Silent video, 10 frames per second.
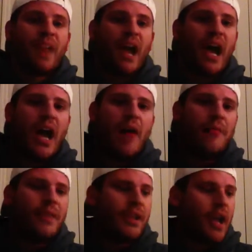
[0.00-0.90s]

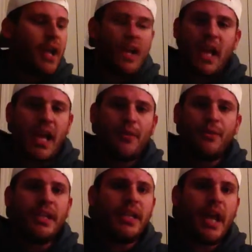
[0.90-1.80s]
Um, you know, and, and I
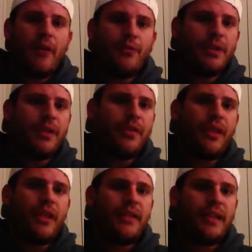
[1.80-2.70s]
really I really
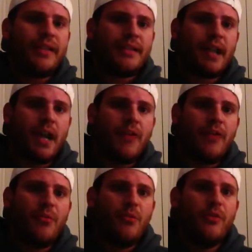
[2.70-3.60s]
think that uh,
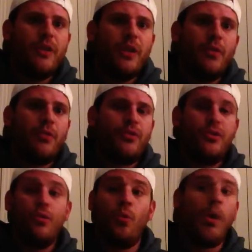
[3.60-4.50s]
the movie will
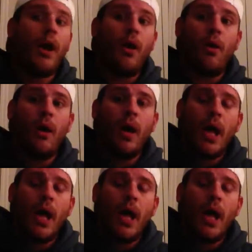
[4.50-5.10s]
do well.